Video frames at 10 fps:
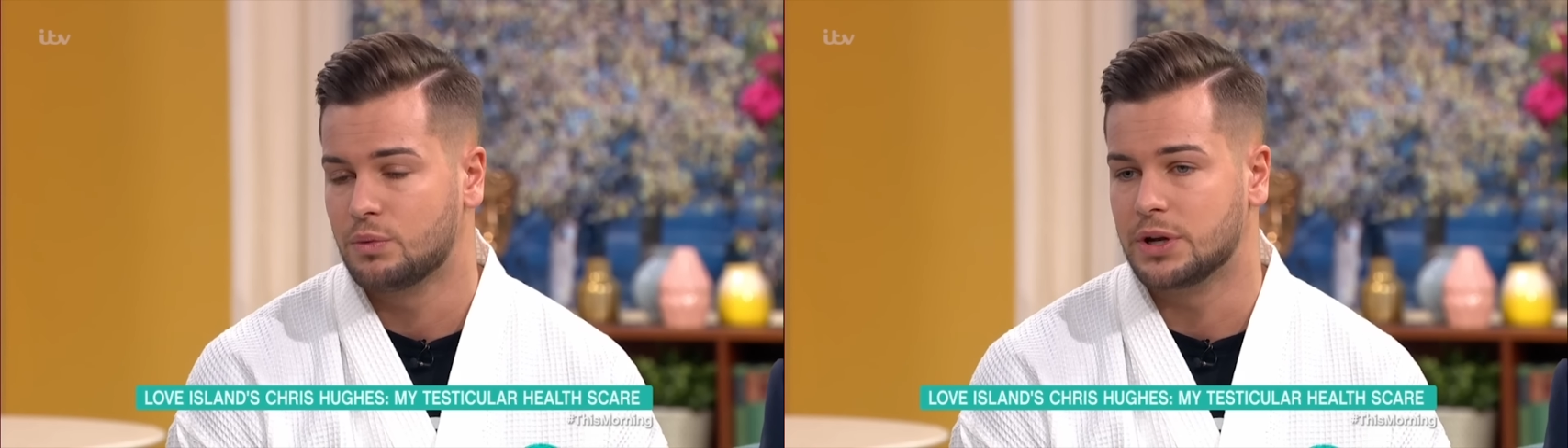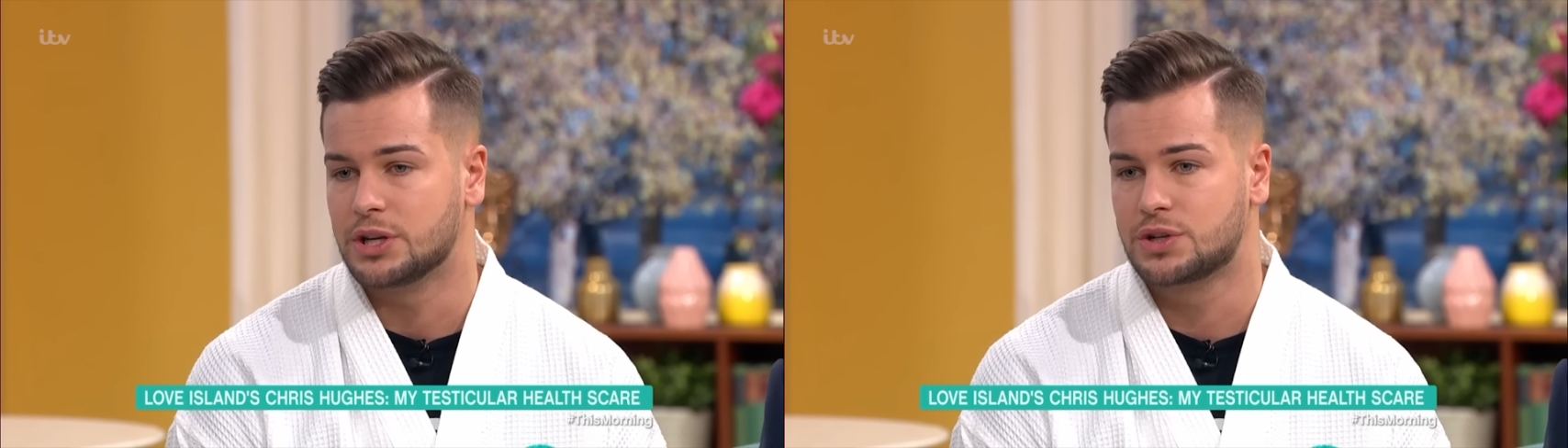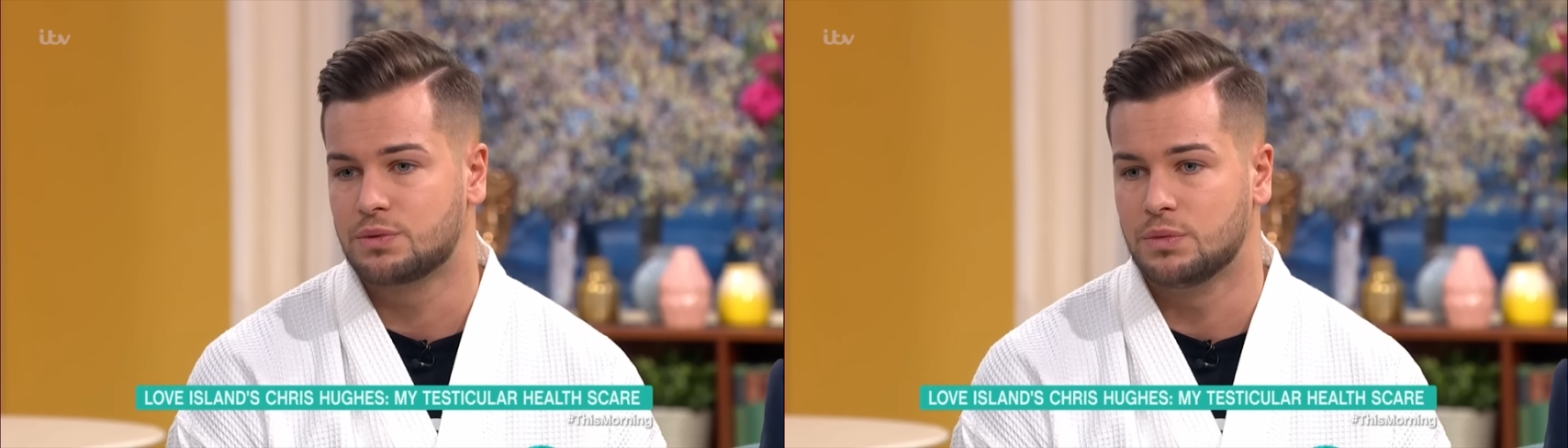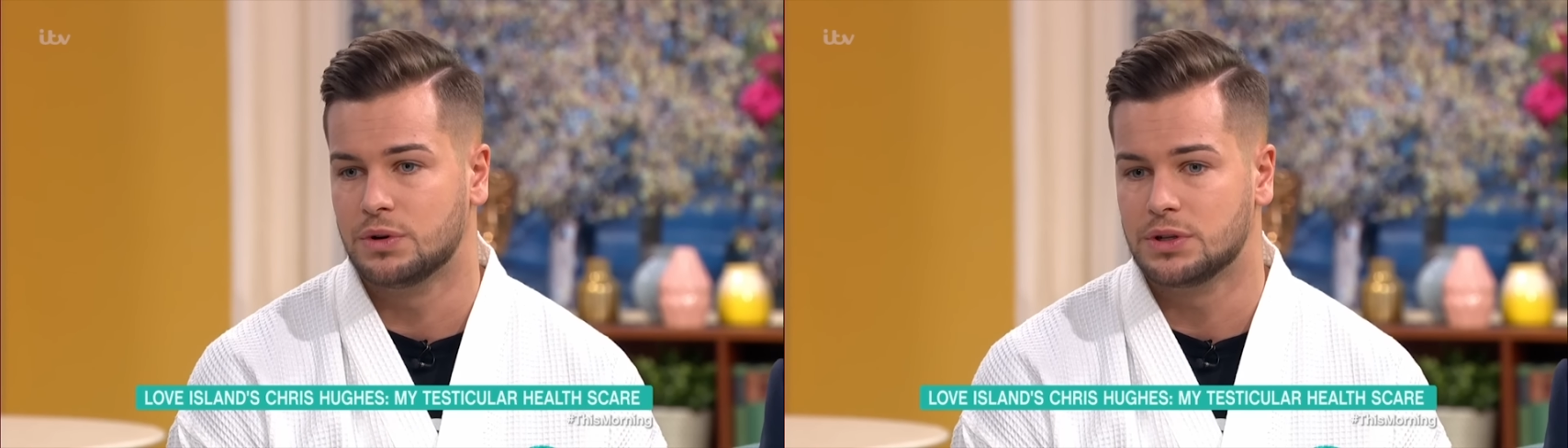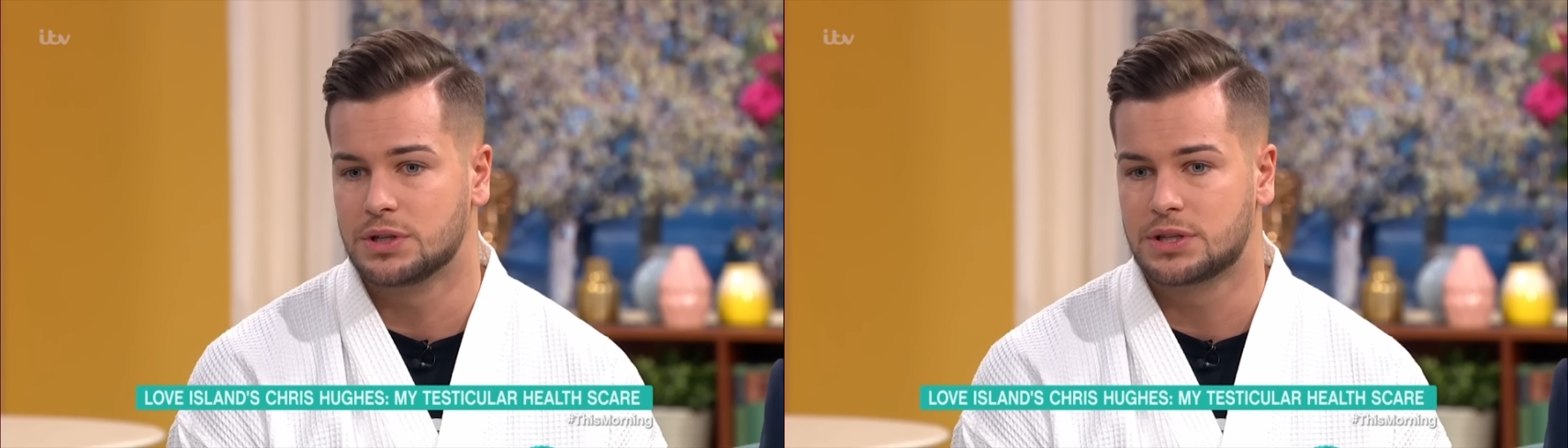which
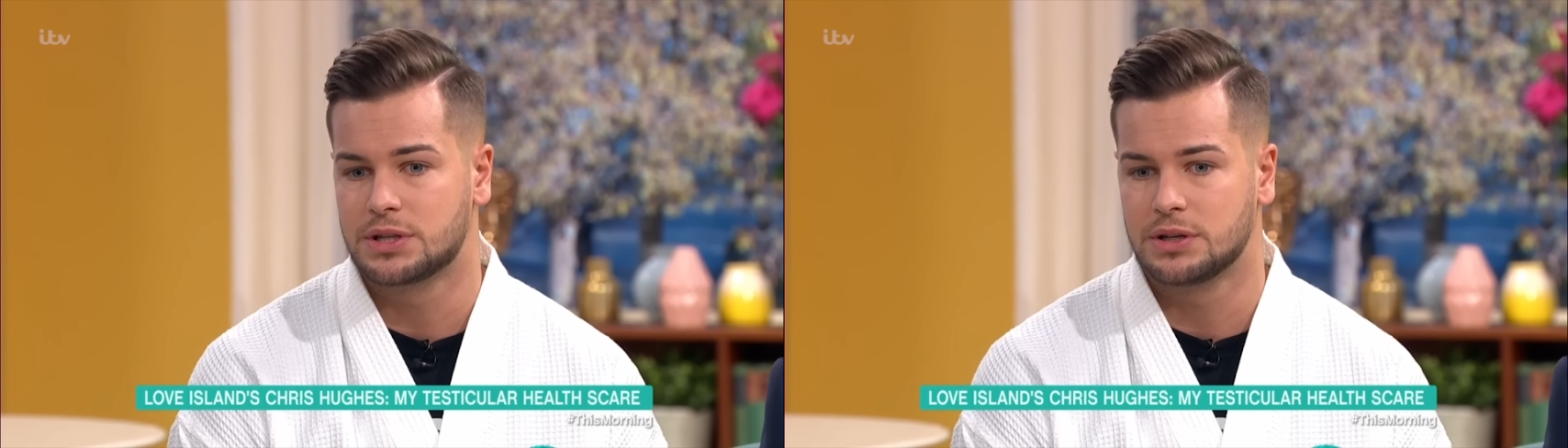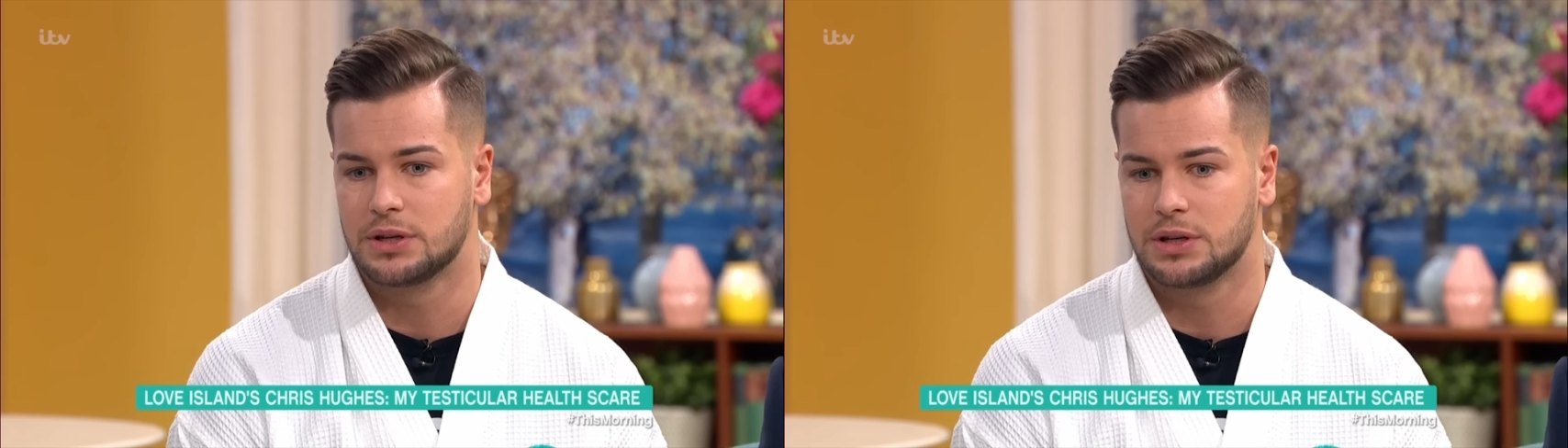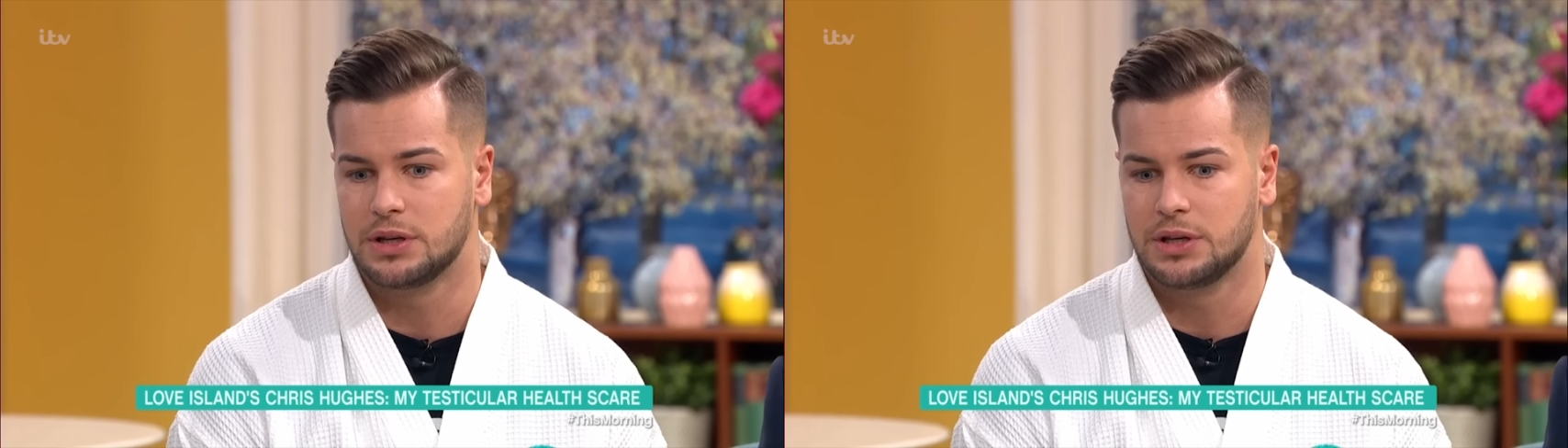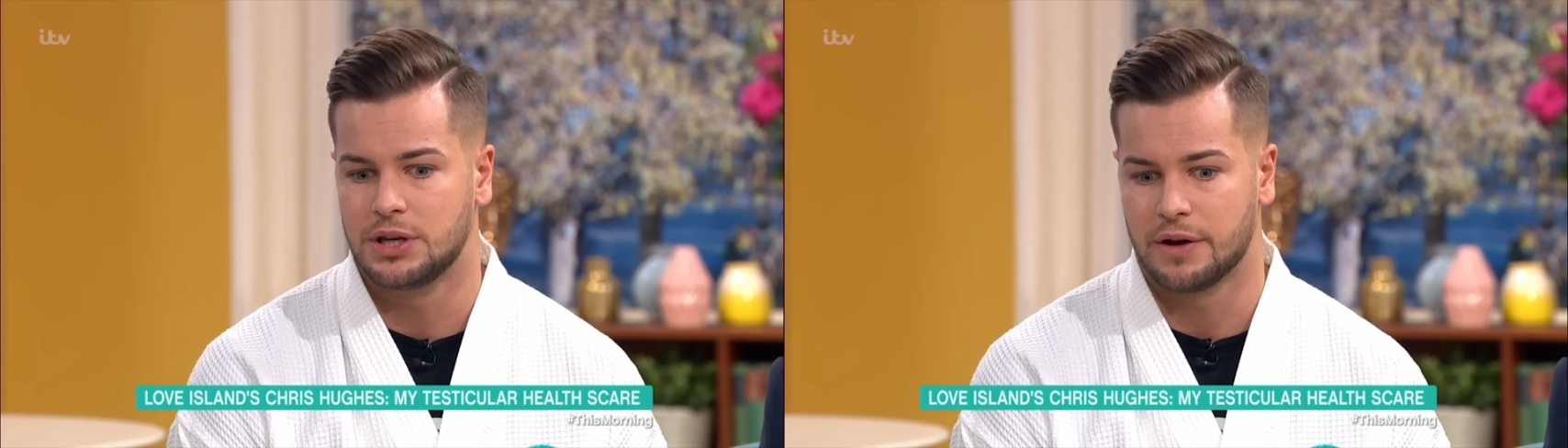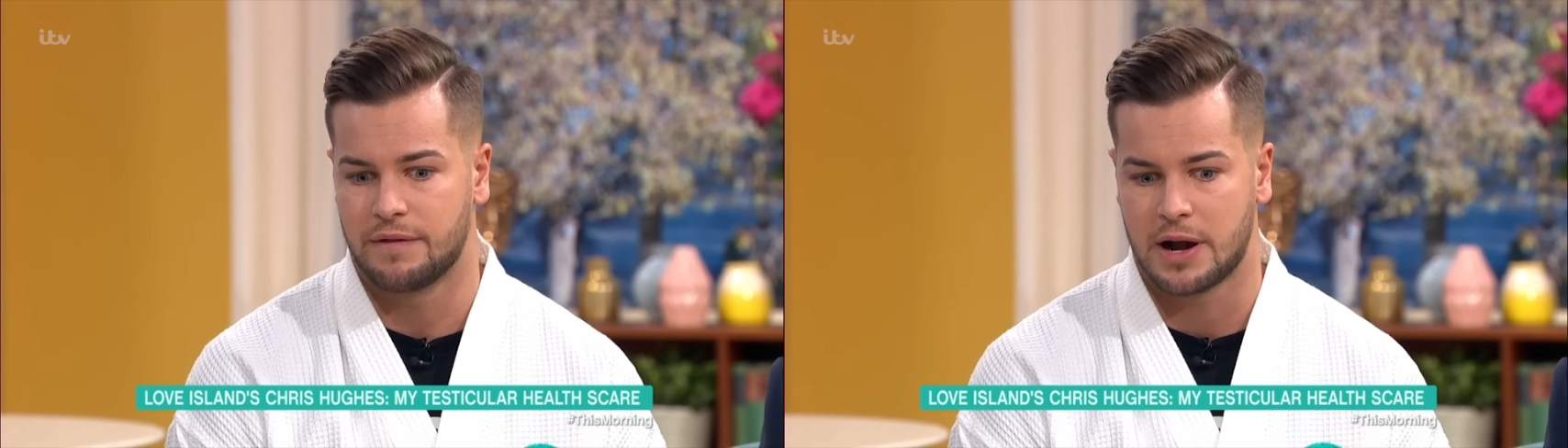was, you know,